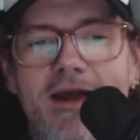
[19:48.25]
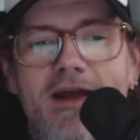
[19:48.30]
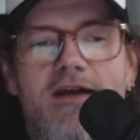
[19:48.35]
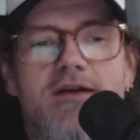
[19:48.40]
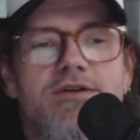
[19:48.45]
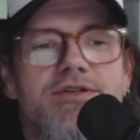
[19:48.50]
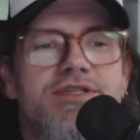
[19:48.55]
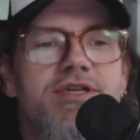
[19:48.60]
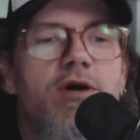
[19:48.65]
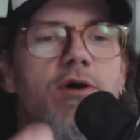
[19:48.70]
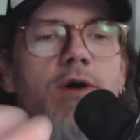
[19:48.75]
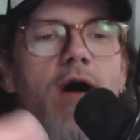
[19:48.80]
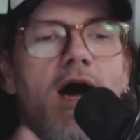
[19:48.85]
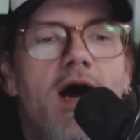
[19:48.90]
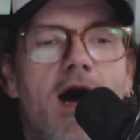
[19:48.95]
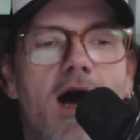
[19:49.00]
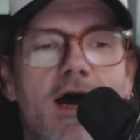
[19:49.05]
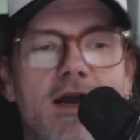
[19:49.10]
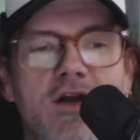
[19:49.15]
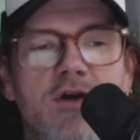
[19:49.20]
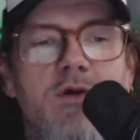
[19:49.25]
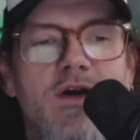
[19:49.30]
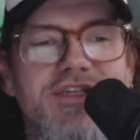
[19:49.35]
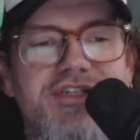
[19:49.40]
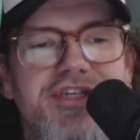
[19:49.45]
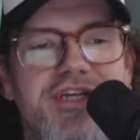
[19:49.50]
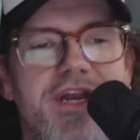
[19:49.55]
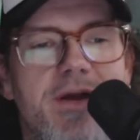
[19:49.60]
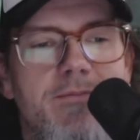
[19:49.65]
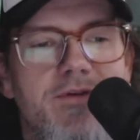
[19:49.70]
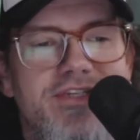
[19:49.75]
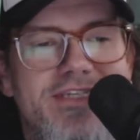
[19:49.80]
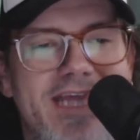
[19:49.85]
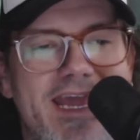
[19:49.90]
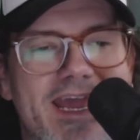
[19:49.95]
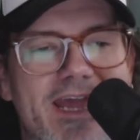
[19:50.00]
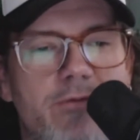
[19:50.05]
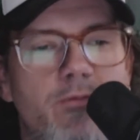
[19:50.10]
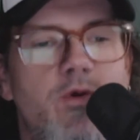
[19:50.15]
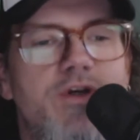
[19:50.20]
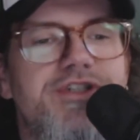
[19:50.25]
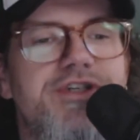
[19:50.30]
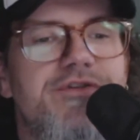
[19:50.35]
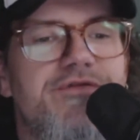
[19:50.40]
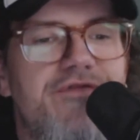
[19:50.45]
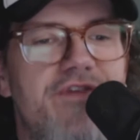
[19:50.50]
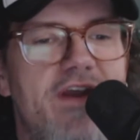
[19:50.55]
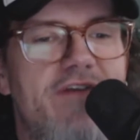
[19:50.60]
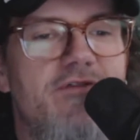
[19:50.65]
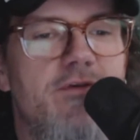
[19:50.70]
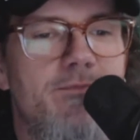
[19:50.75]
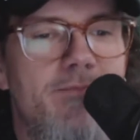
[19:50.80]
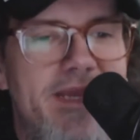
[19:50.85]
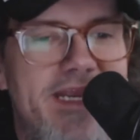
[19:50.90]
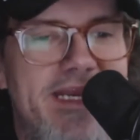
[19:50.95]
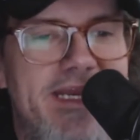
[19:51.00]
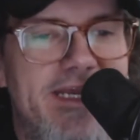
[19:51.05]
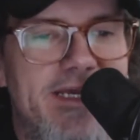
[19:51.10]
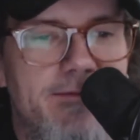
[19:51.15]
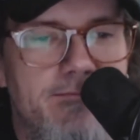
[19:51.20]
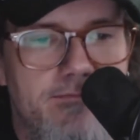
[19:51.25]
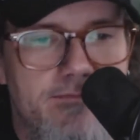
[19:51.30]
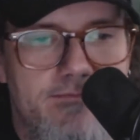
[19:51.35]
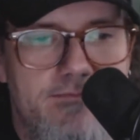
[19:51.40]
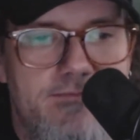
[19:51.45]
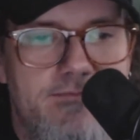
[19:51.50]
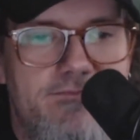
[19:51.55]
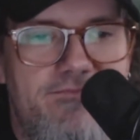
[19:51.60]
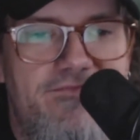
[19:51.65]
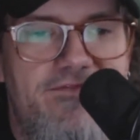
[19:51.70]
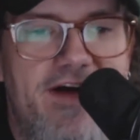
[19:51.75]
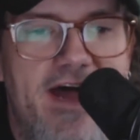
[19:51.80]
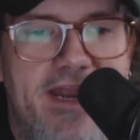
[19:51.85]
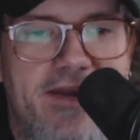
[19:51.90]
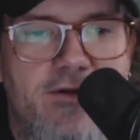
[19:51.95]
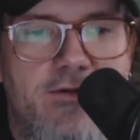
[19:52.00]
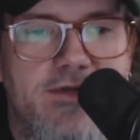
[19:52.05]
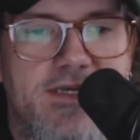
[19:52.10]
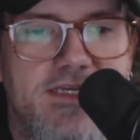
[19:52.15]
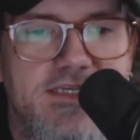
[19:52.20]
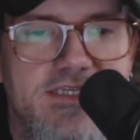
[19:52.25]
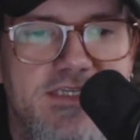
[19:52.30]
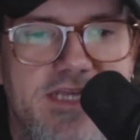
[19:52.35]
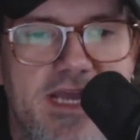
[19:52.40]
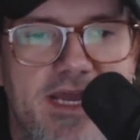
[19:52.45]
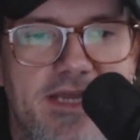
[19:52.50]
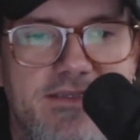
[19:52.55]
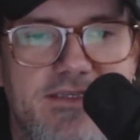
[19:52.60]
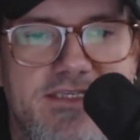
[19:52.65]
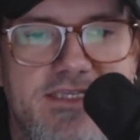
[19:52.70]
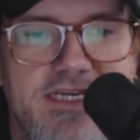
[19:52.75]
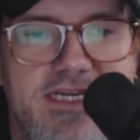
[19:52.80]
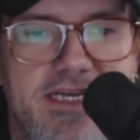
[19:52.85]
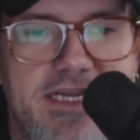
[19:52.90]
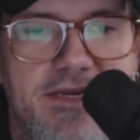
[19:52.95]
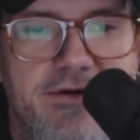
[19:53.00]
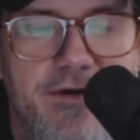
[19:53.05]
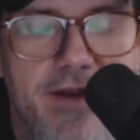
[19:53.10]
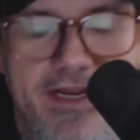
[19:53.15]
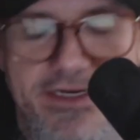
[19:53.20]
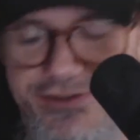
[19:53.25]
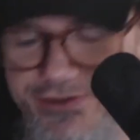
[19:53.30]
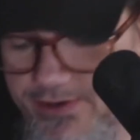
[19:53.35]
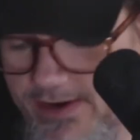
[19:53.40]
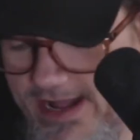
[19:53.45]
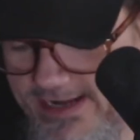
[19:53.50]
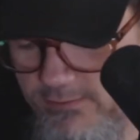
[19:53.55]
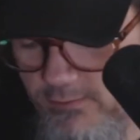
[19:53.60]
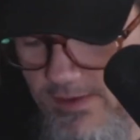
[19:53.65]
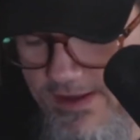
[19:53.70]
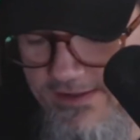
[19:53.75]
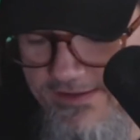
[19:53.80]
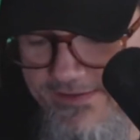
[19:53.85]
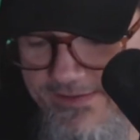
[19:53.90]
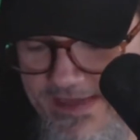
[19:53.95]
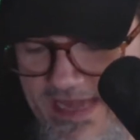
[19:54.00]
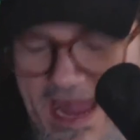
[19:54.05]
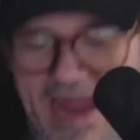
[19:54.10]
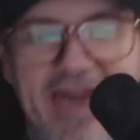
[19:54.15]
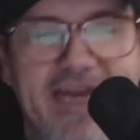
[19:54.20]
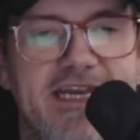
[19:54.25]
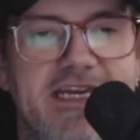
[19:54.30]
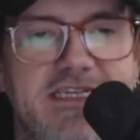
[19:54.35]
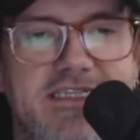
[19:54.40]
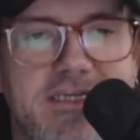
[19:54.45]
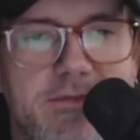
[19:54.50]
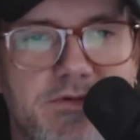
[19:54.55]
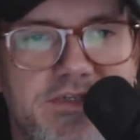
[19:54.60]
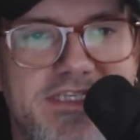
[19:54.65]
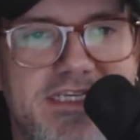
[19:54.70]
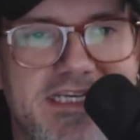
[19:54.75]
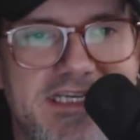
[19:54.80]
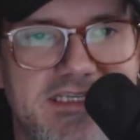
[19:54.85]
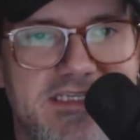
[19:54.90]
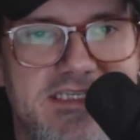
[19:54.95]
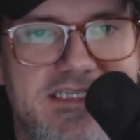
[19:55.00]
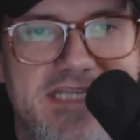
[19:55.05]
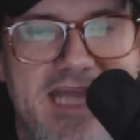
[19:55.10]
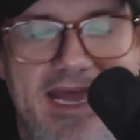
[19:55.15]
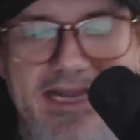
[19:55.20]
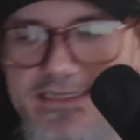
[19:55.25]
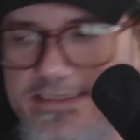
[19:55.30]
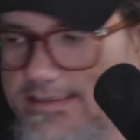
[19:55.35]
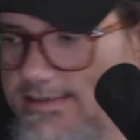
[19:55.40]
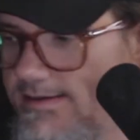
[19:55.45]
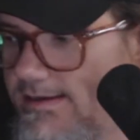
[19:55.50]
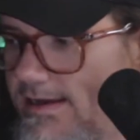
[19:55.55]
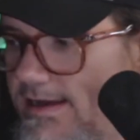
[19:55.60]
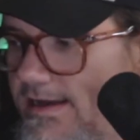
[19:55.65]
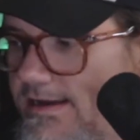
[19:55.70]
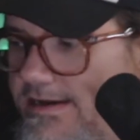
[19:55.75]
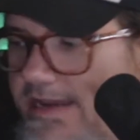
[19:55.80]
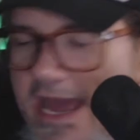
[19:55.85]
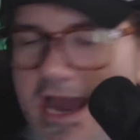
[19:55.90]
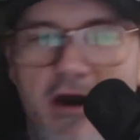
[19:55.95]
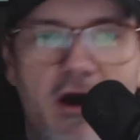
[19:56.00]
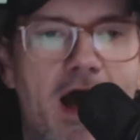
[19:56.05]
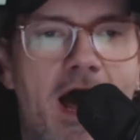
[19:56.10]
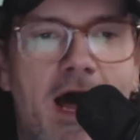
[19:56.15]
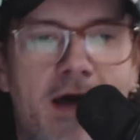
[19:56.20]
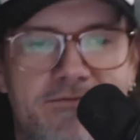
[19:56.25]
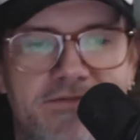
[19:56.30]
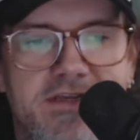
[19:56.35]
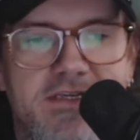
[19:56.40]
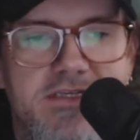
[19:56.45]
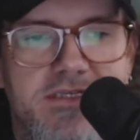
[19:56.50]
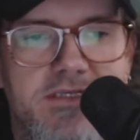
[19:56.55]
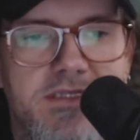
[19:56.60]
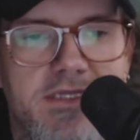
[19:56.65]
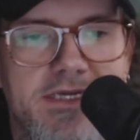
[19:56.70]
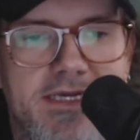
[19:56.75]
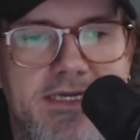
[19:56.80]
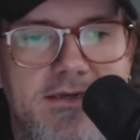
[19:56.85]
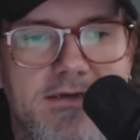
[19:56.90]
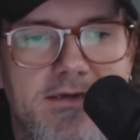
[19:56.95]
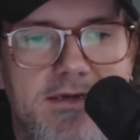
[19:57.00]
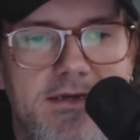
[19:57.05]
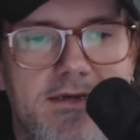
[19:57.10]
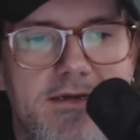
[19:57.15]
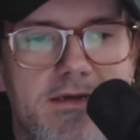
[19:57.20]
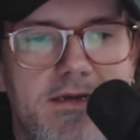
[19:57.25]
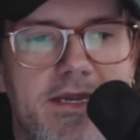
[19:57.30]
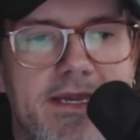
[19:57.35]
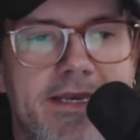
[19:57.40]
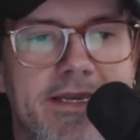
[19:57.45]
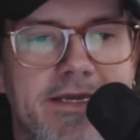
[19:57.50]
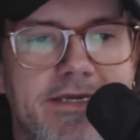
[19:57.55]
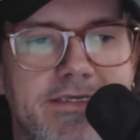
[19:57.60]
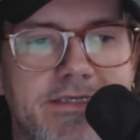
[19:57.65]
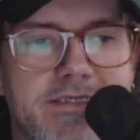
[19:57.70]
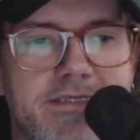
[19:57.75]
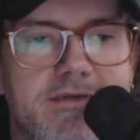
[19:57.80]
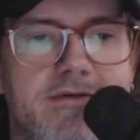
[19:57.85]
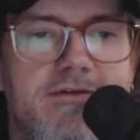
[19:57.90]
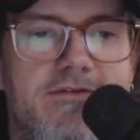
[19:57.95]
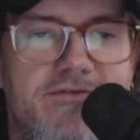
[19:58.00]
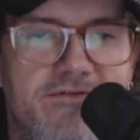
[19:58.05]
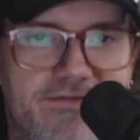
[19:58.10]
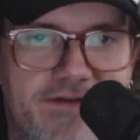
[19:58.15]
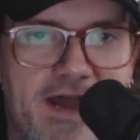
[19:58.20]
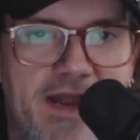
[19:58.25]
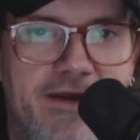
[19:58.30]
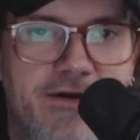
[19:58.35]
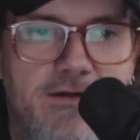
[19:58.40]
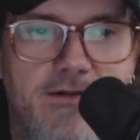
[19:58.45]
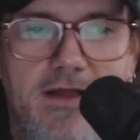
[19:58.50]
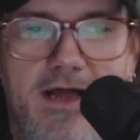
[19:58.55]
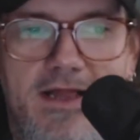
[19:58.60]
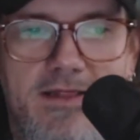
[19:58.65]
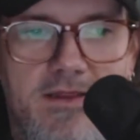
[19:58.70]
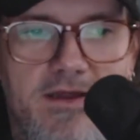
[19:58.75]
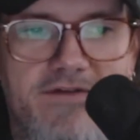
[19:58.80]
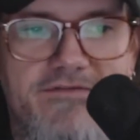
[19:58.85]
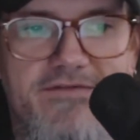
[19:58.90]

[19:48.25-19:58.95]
So question number 10, what's your favorite medium? Vinyl, cassette, CD, or 8-track? Well, in the 80s, it was cassette. Now, obviously, it is vinyl. I love